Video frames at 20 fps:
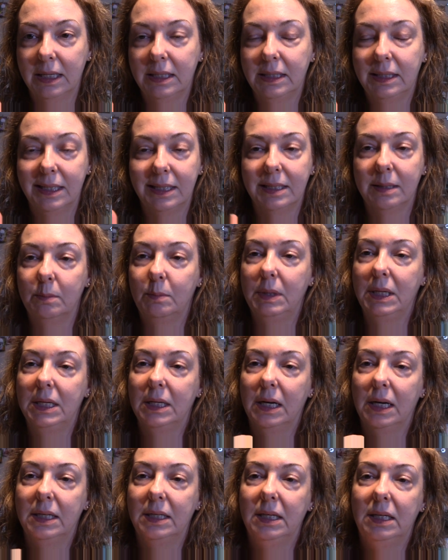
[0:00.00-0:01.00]
doesn't mean
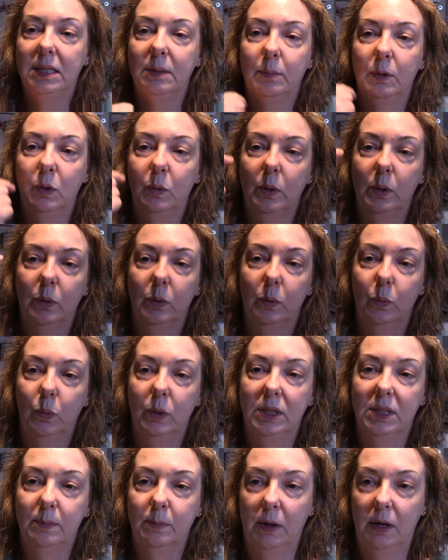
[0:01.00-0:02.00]
I need to be
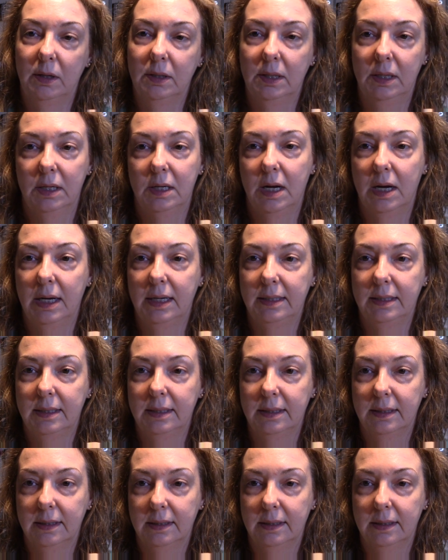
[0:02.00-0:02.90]
responding kind.